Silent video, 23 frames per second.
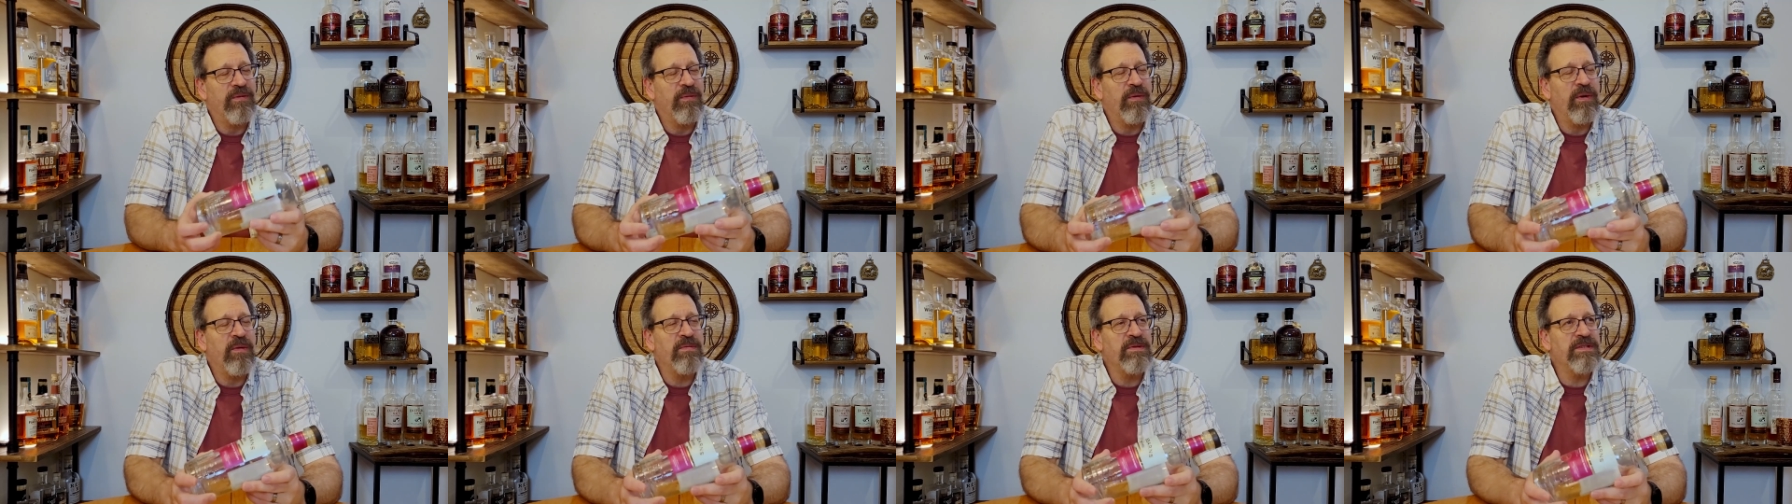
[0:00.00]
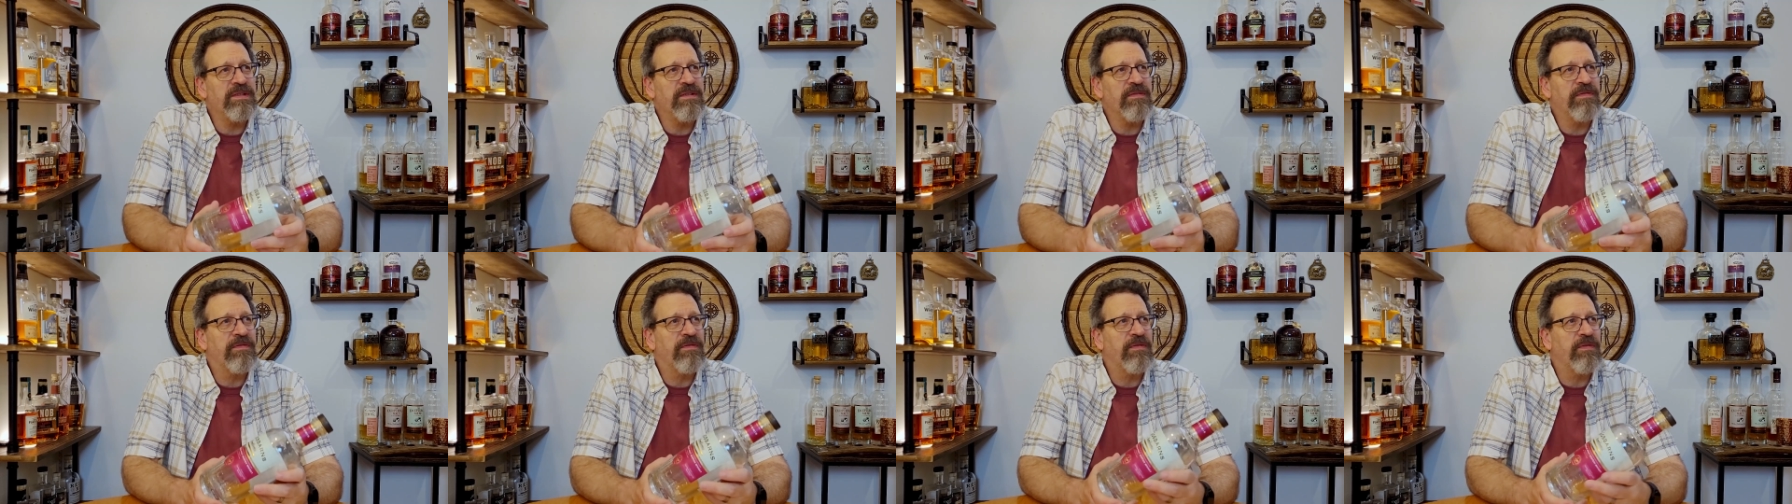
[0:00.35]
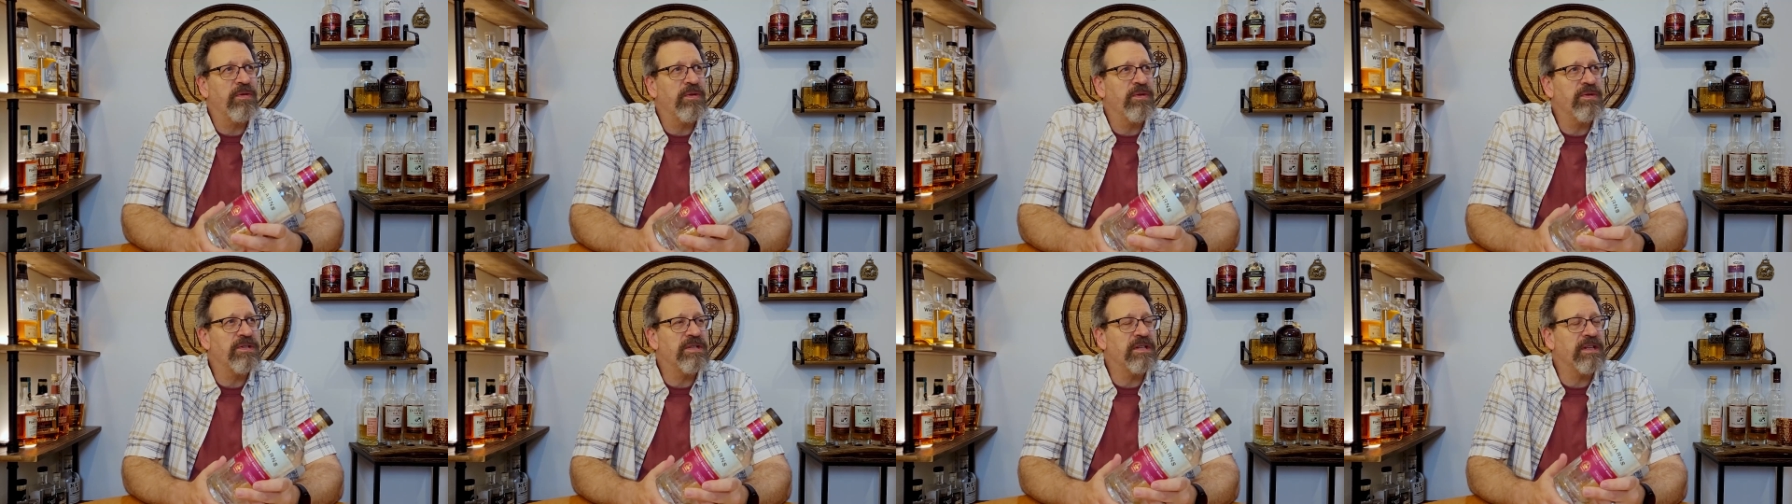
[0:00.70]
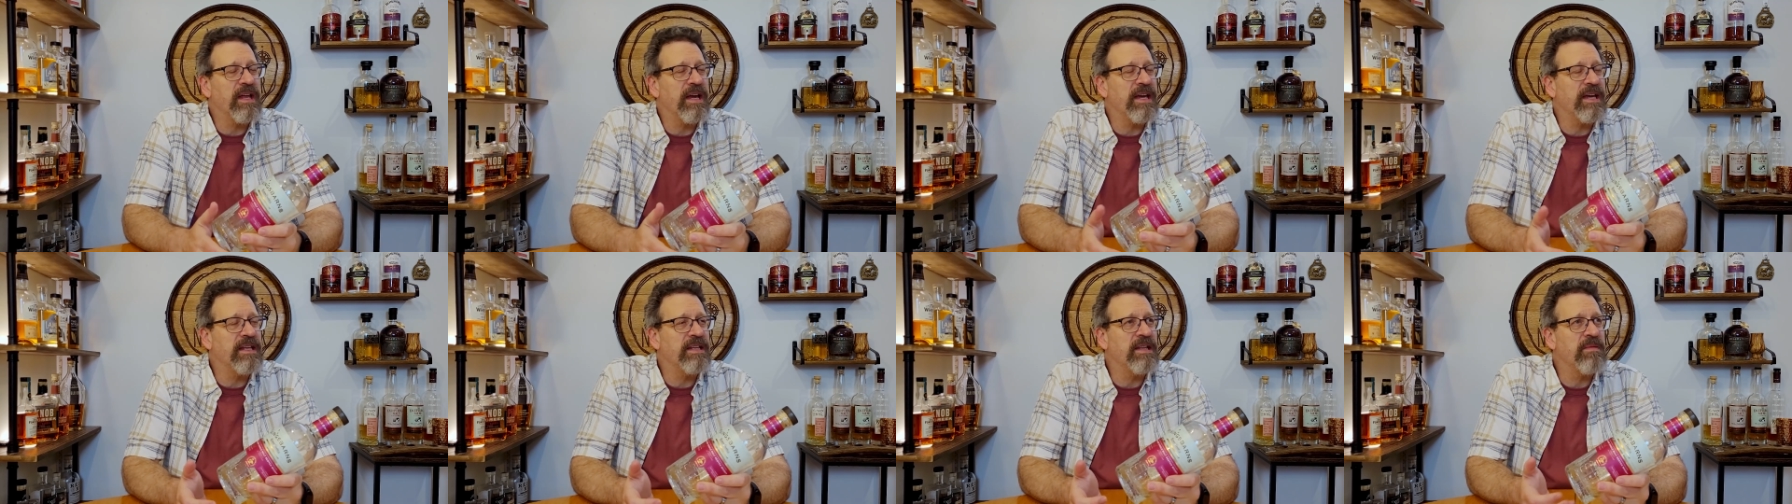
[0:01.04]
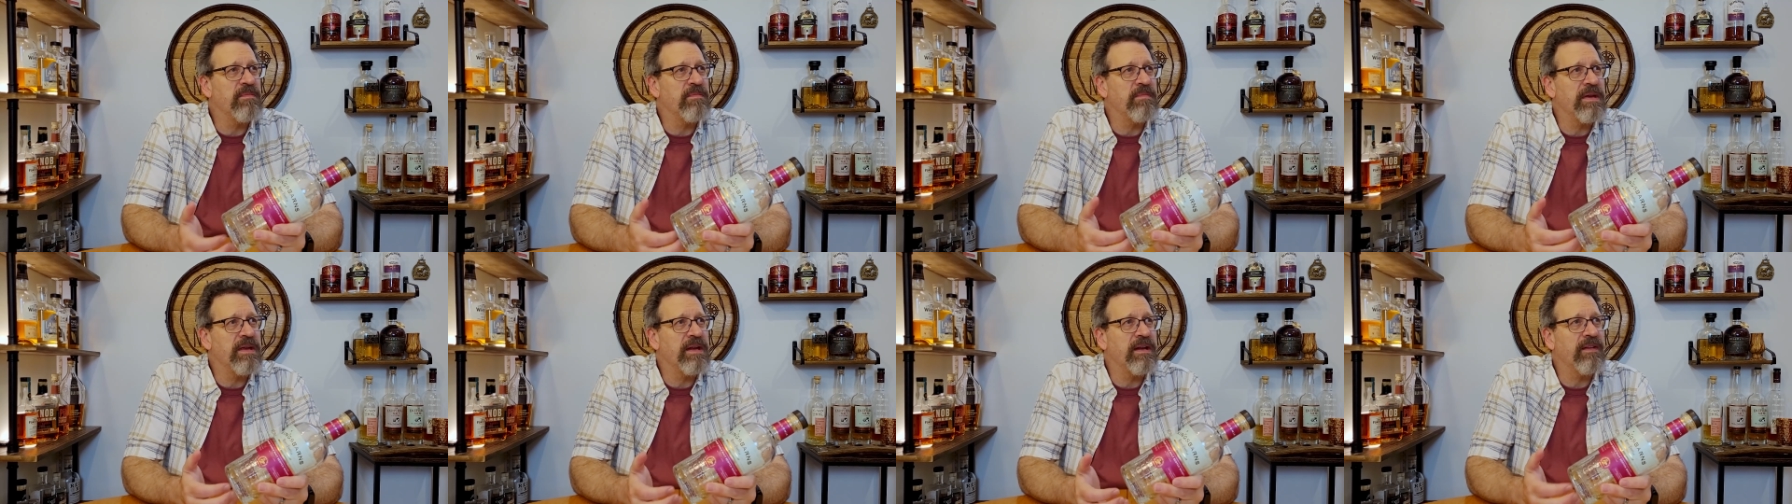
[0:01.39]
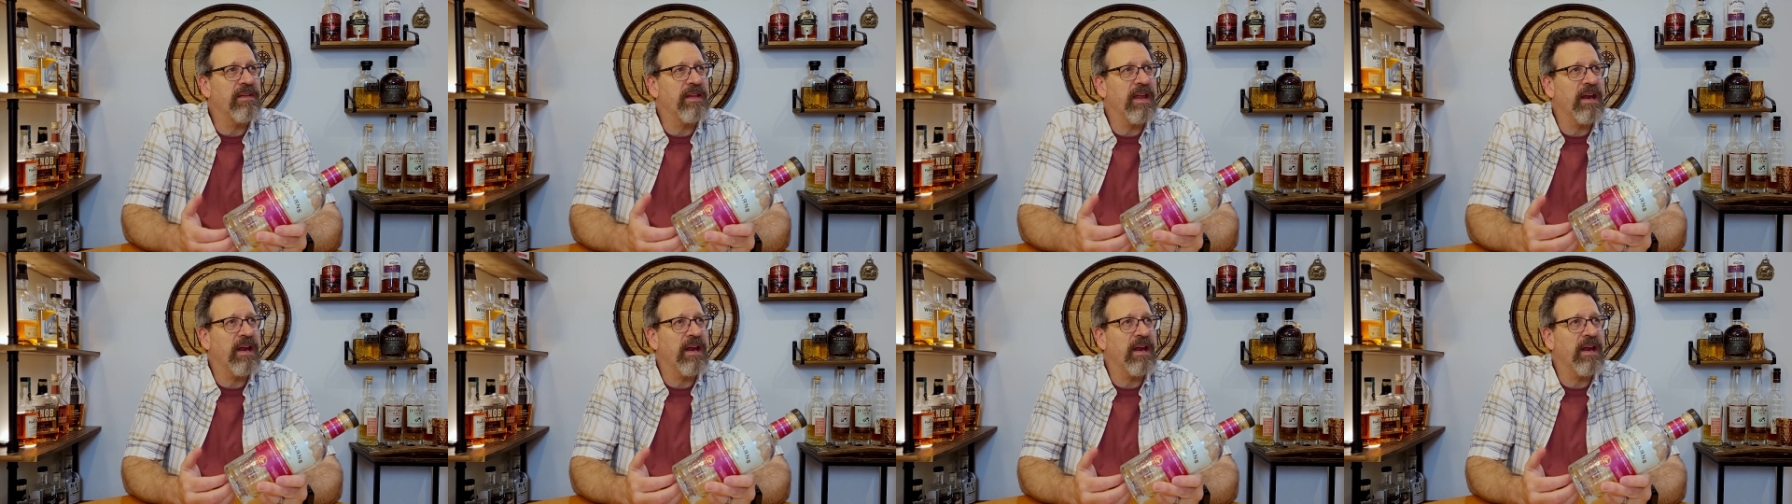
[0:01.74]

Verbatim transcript: what was the fruits like in the middle